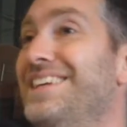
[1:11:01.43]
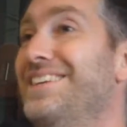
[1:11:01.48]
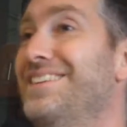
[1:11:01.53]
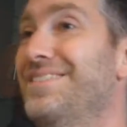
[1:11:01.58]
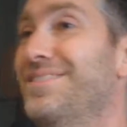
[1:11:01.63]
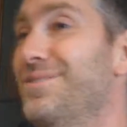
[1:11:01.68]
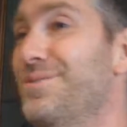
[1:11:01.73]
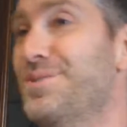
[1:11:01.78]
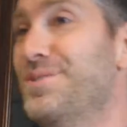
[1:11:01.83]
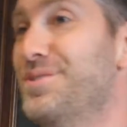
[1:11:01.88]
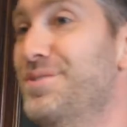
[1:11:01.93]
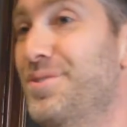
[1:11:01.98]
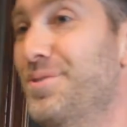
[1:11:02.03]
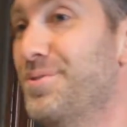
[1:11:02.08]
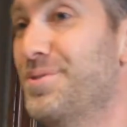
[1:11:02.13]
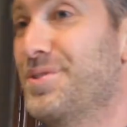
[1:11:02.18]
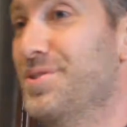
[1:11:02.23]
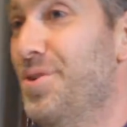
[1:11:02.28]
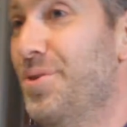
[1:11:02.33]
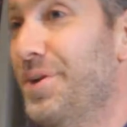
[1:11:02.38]
there was
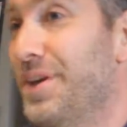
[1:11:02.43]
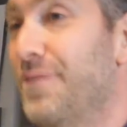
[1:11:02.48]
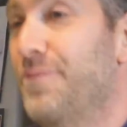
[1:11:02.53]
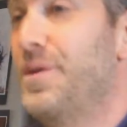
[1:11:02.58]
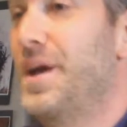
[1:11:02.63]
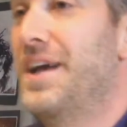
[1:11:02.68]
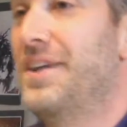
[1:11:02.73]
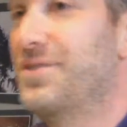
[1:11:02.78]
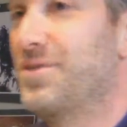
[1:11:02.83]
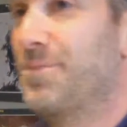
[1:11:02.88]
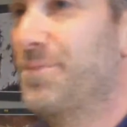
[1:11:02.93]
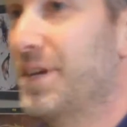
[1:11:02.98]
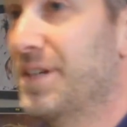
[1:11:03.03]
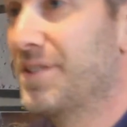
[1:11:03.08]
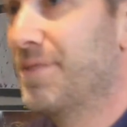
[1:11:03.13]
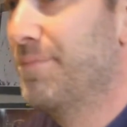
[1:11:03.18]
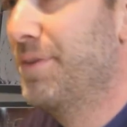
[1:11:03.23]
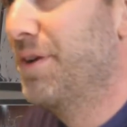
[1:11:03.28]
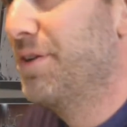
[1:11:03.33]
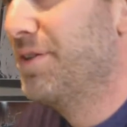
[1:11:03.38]
no ifs, ands, or
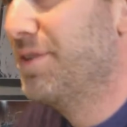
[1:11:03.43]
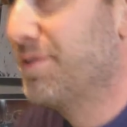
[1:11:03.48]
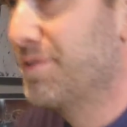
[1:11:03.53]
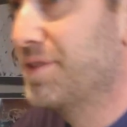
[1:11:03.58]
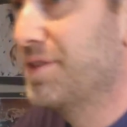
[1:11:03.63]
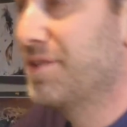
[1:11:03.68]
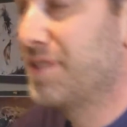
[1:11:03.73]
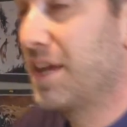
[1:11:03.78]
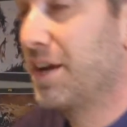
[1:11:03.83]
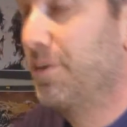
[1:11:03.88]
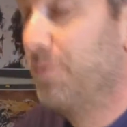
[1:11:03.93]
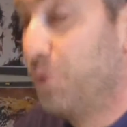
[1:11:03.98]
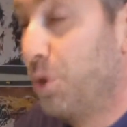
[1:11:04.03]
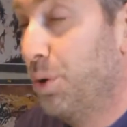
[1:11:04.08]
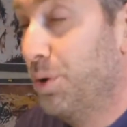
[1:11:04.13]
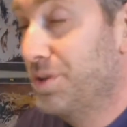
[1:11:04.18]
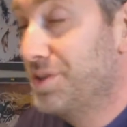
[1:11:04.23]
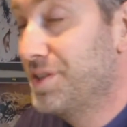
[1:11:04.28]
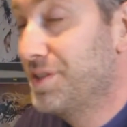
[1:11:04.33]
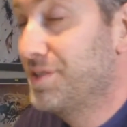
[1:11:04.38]
buts about it. He was just like, of
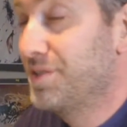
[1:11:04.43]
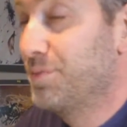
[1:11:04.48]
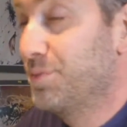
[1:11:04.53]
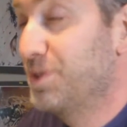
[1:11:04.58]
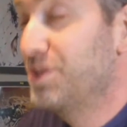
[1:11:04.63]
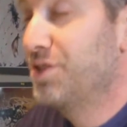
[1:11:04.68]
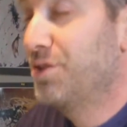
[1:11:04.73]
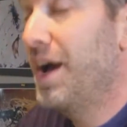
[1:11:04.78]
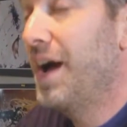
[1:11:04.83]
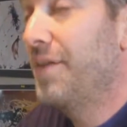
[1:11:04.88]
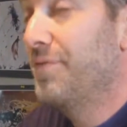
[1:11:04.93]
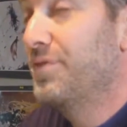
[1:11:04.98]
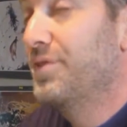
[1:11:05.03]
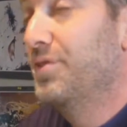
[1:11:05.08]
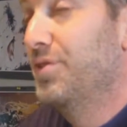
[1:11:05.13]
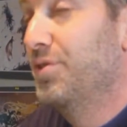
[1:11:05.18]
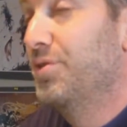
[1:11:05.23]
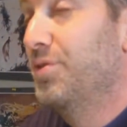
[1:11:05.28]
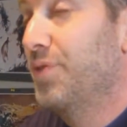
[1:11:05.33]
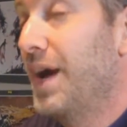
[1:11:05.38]
course this is what you have
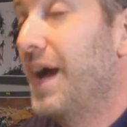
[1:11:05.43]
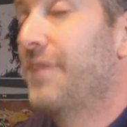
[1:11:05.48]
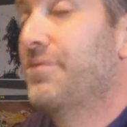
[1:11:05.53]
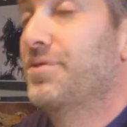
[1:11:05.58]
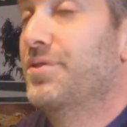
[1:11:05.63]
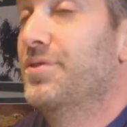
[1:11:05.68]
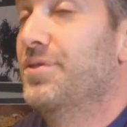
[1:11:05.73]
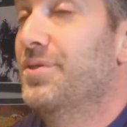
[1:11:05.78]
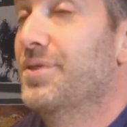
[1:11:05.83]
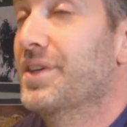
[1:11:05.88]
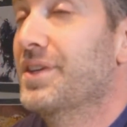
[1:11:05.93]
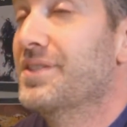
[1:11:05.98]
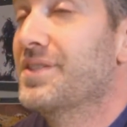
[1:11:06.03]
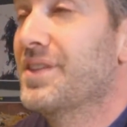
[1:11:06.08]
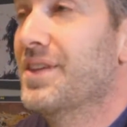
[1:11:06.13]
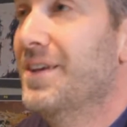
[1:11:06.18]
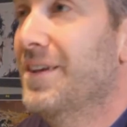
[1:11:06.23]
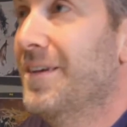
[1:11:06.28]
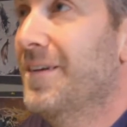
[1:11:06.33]
to do. You have to do this.